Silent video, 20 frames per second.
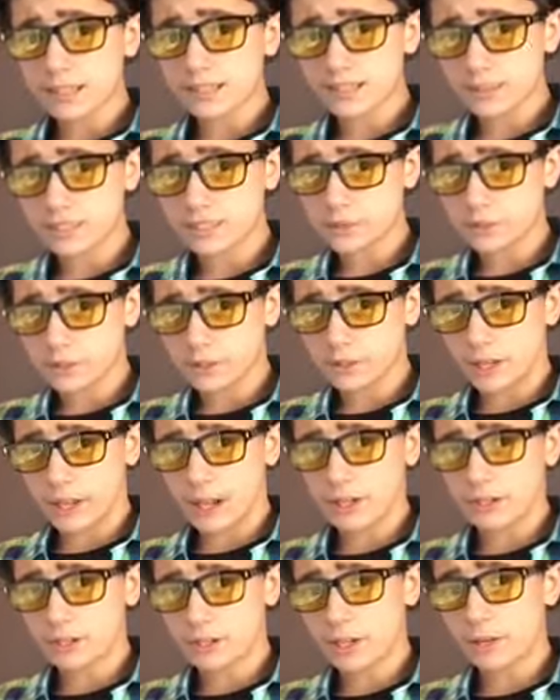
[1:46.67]
sister and
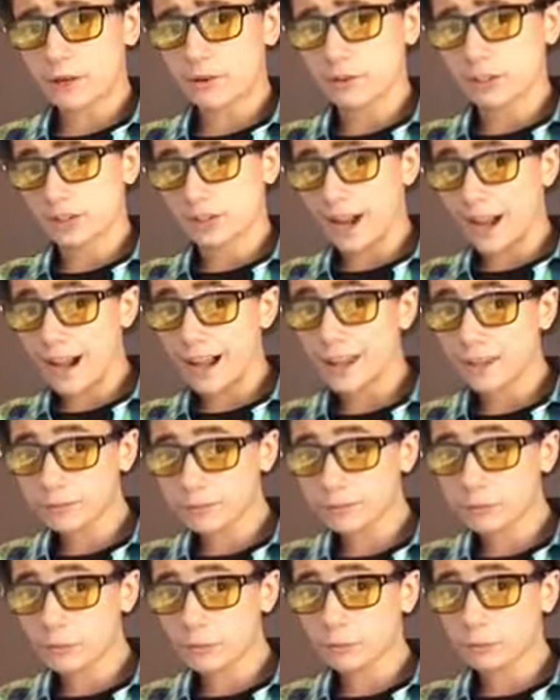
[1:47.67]
I shared an
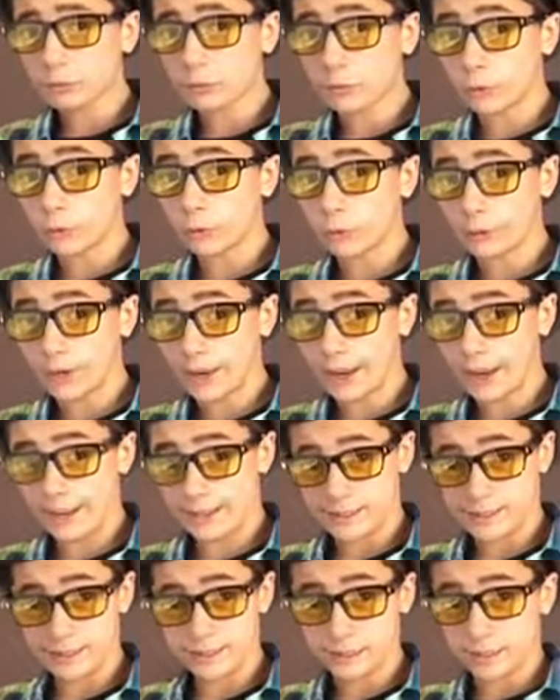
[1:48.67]
iPhone
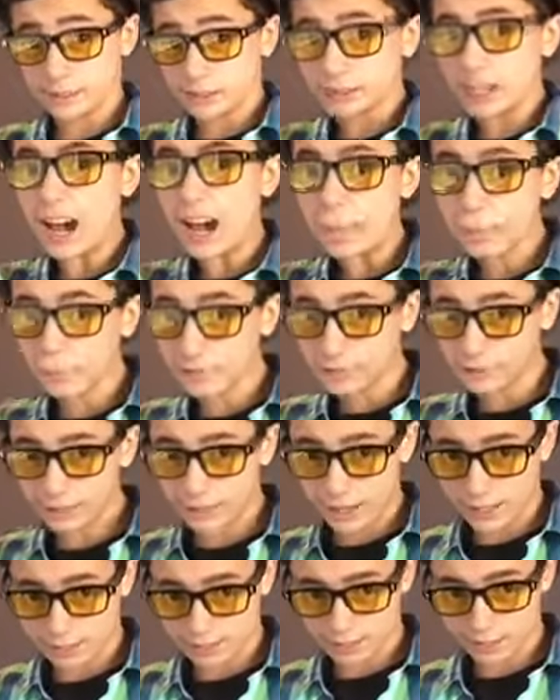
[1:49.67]
4S, like
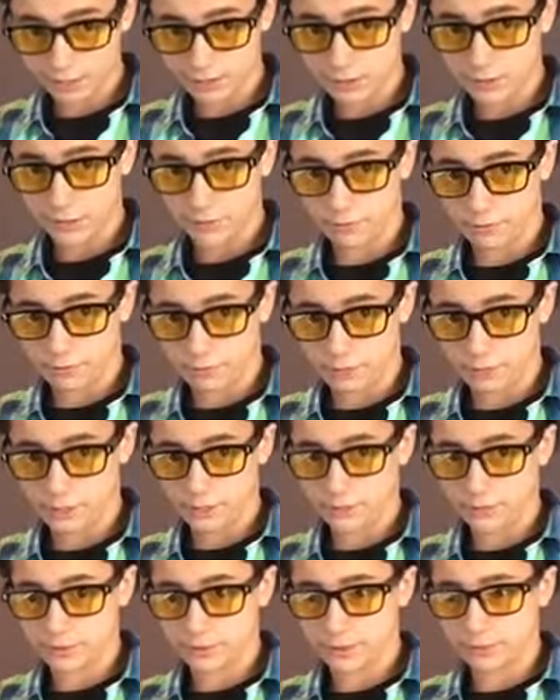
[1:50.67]
top-of-the-line stuff for the
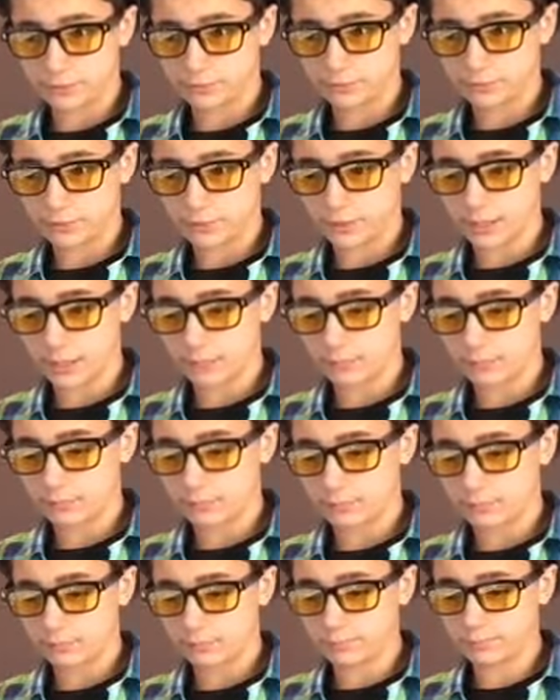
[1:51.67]
year that I
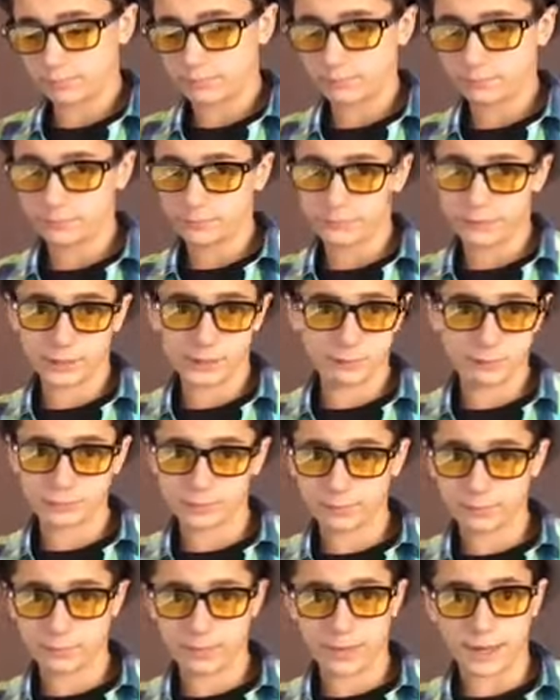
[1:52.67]

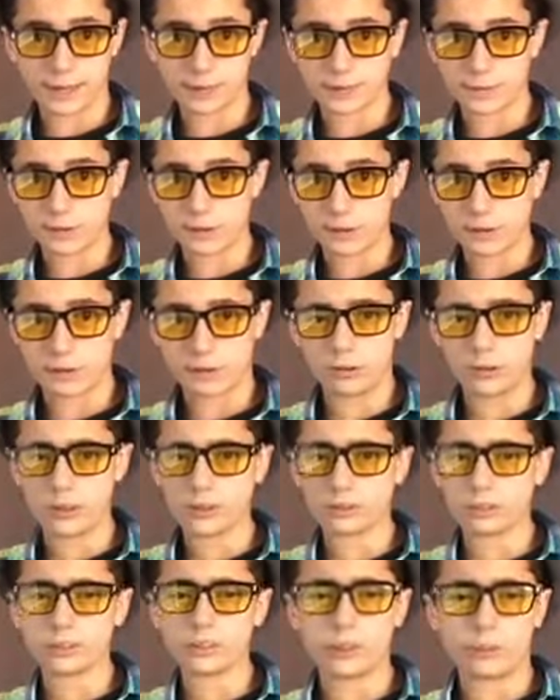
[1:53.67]
lived that year. I
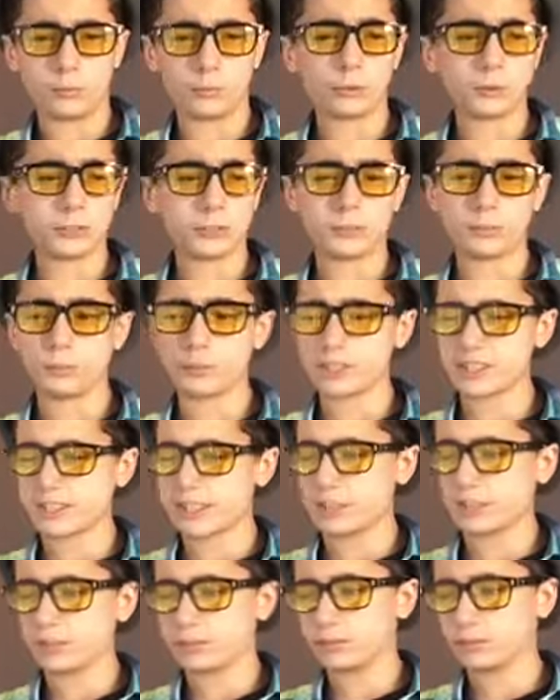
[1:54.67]
don't know, what year was
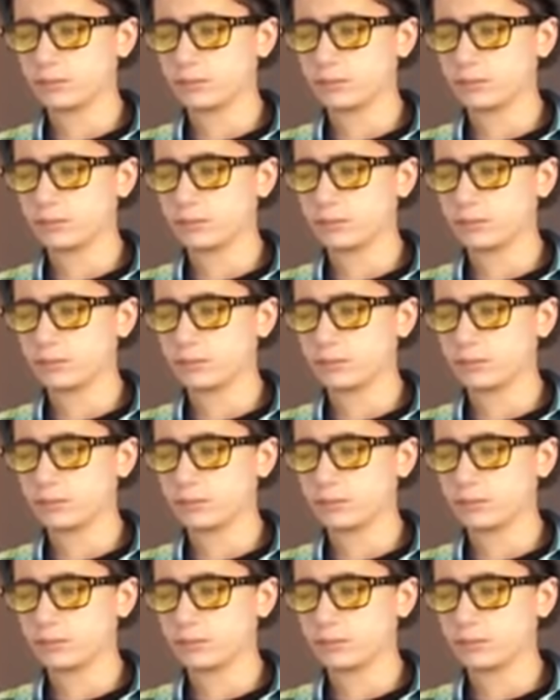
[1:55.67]
that?